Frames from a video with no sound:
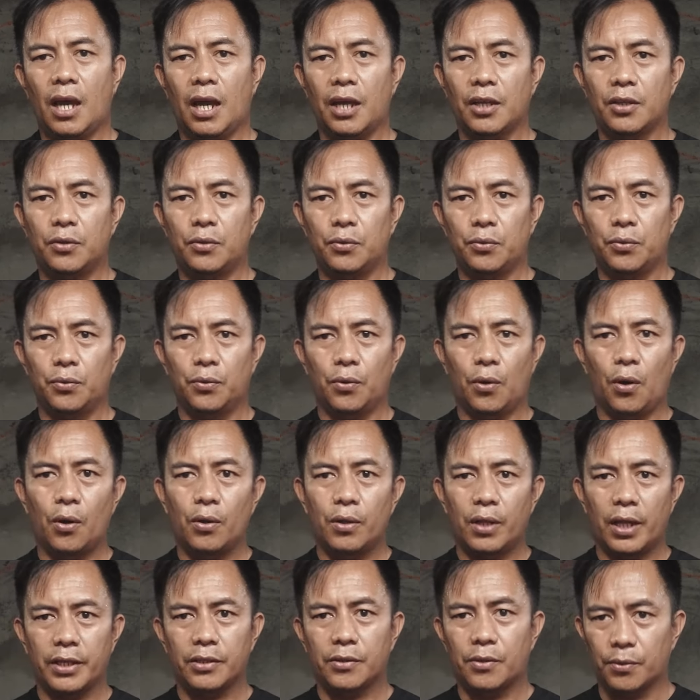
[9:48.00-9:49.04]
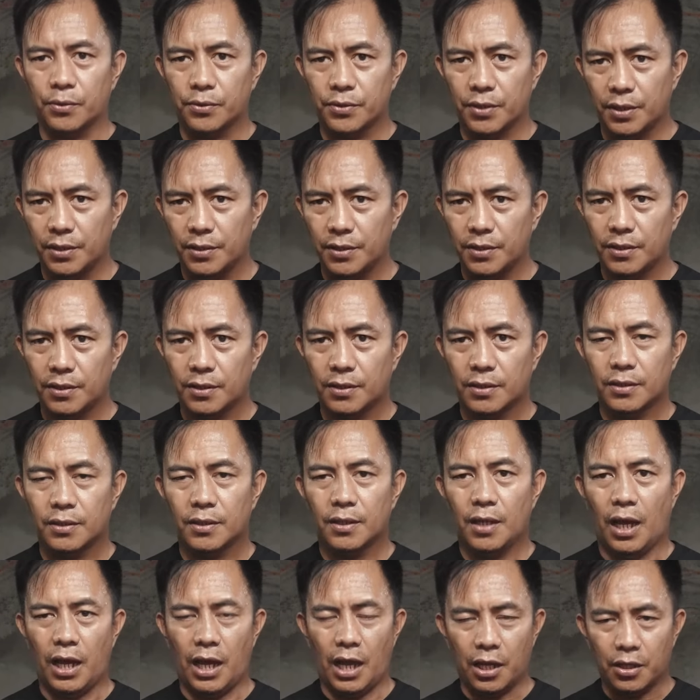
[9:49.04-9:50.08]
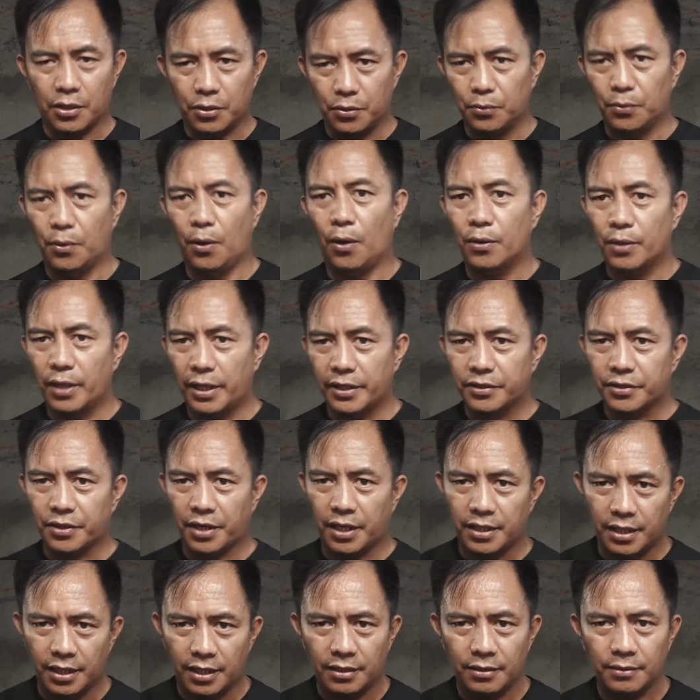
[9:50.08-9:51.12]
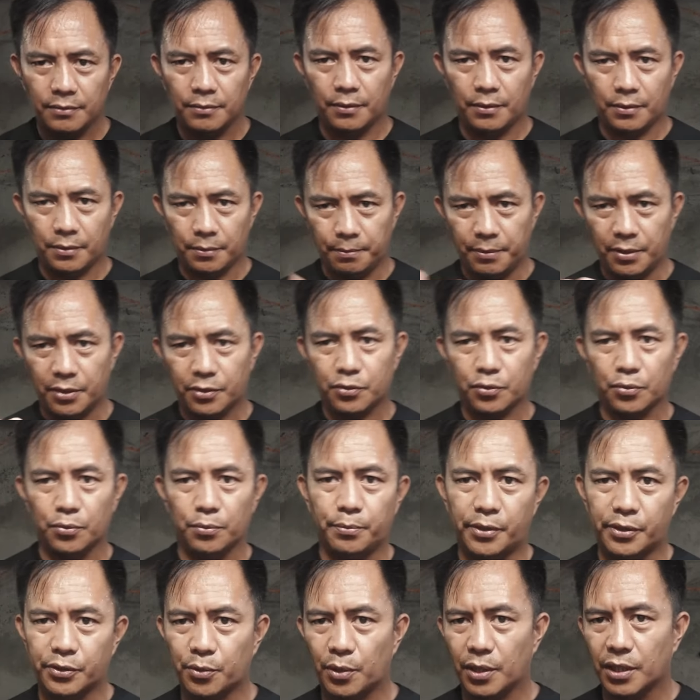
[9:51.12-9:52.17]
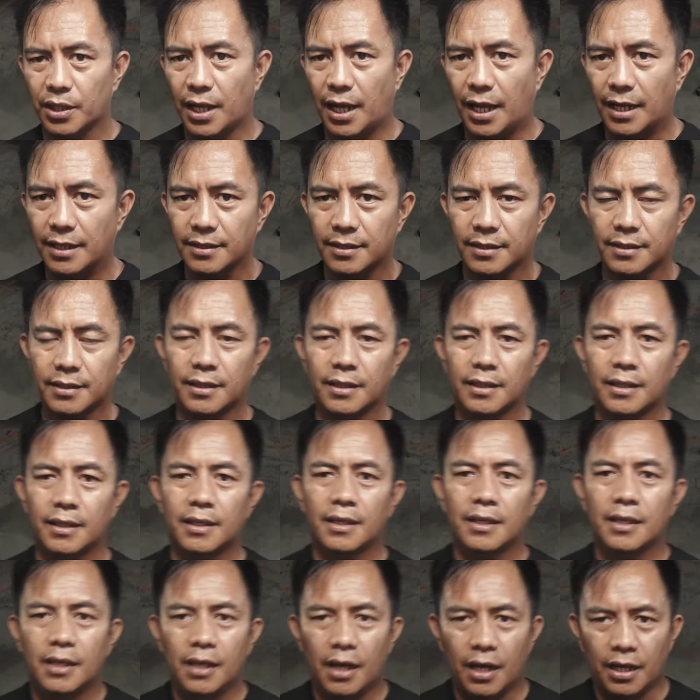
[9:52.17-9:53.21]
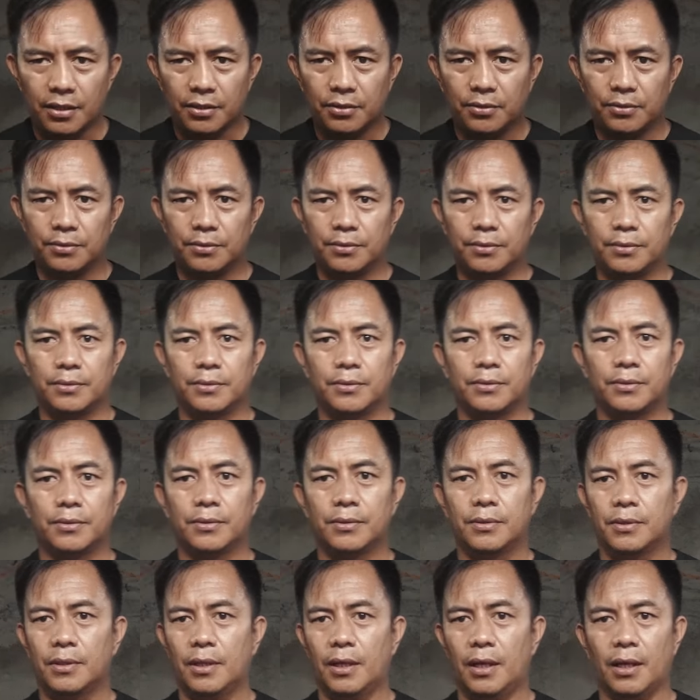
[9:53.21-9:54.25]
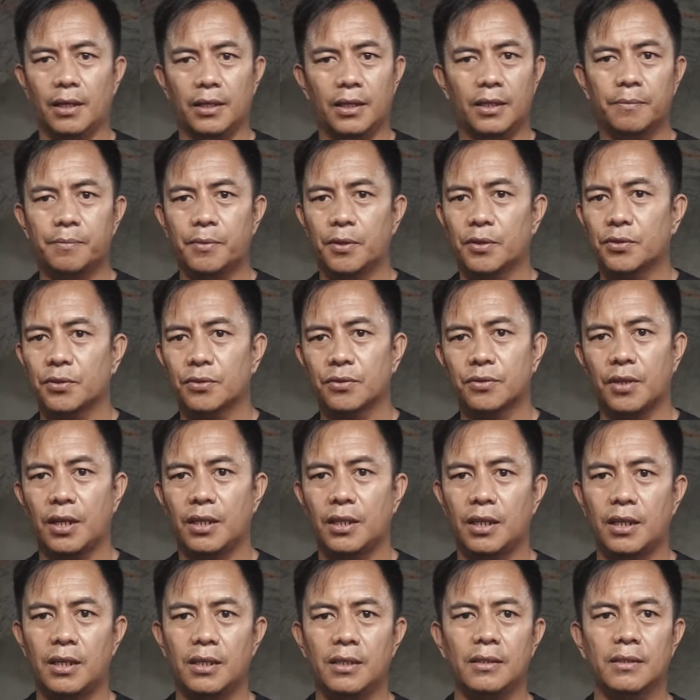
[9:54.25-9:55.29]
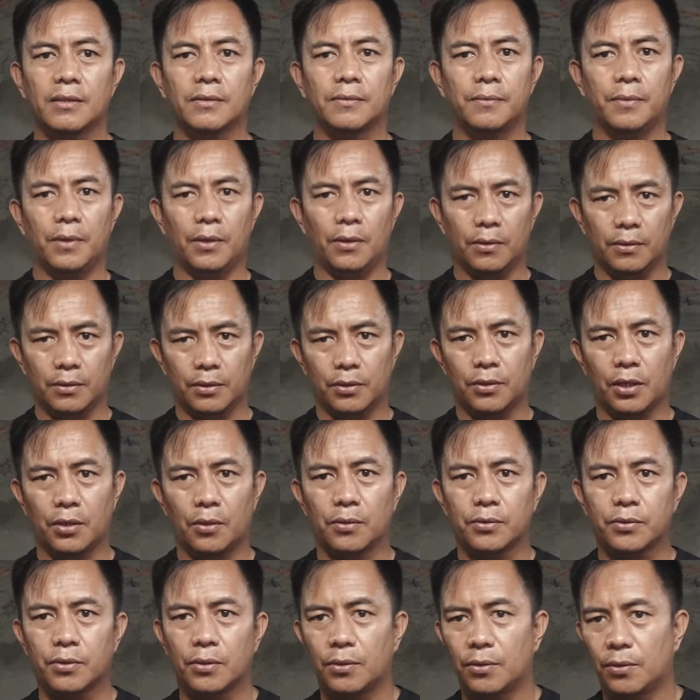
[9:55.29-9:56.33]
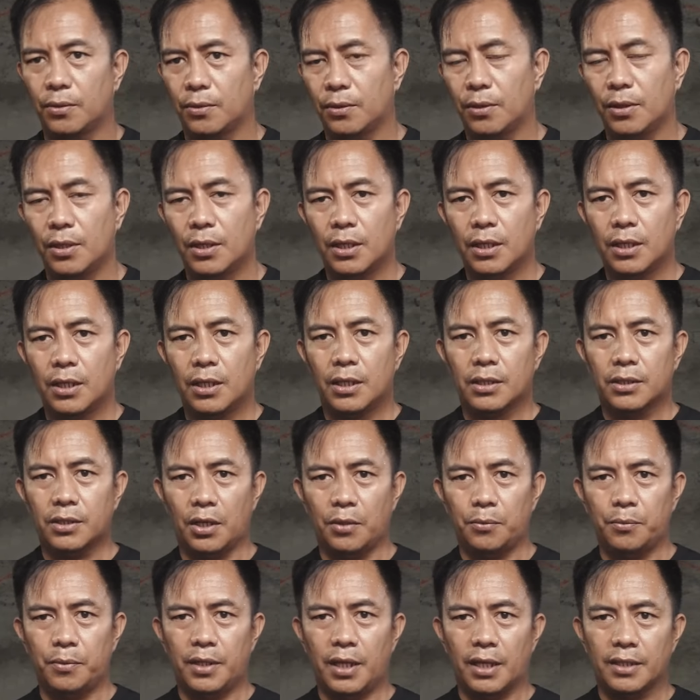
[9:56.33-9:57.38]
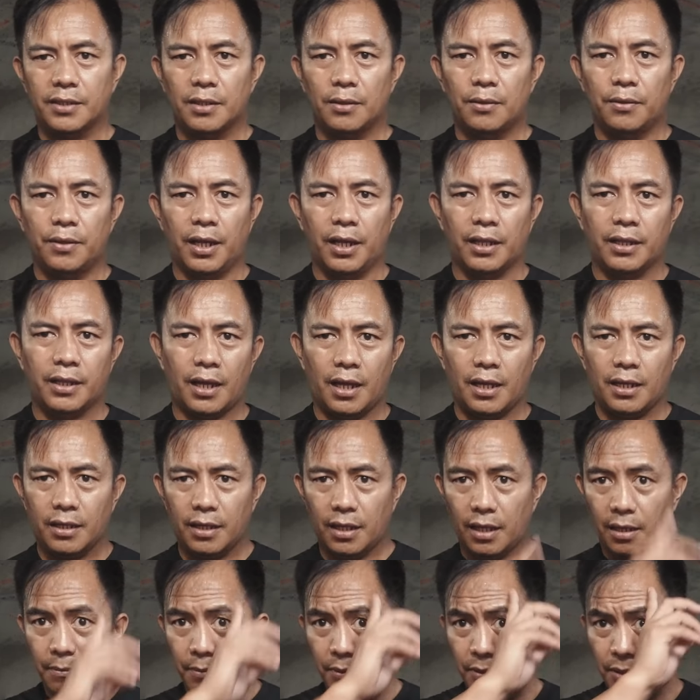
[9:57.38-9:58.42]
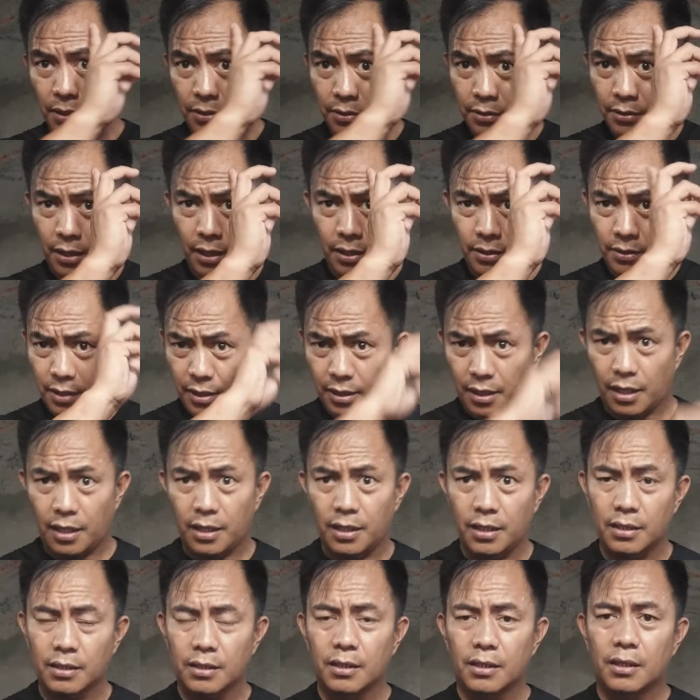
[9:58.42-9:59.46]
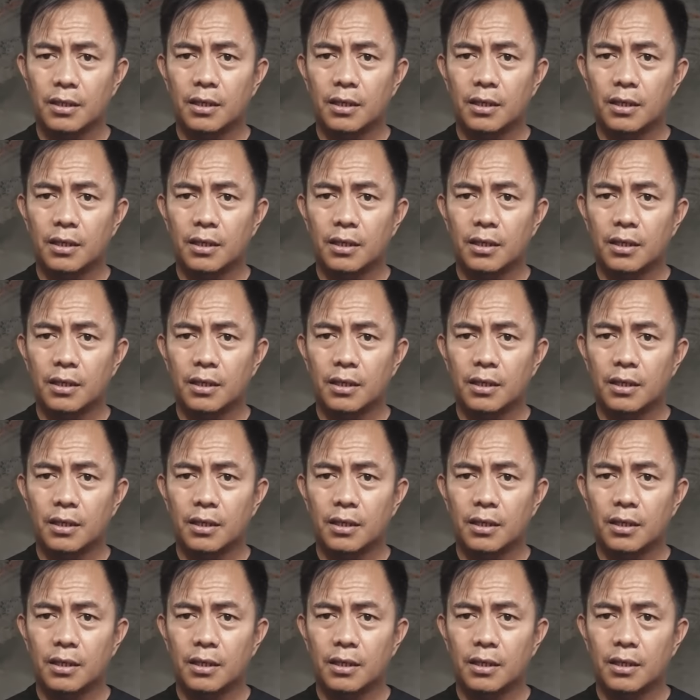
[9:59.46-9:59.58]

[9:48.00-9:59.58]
I do online courses. I do online training or virtual class. I do in-person training. You can also train with us in Luneta every Saturday and Sunday.